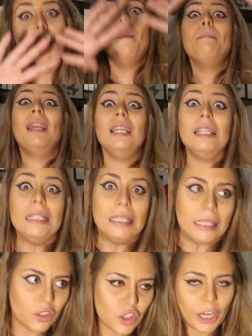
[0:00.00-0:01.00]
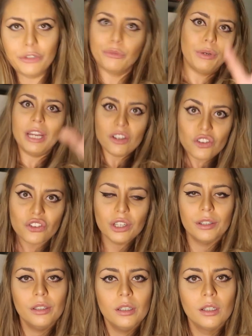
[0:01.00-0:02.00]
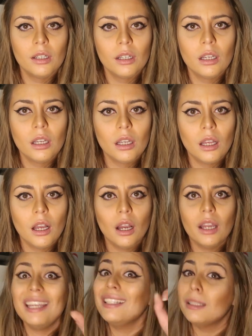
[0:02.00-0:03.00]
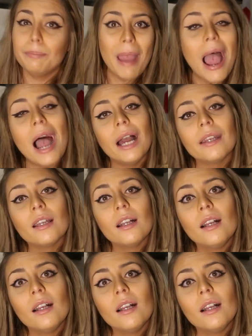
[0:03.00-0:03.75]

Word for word: amazing generation is bad.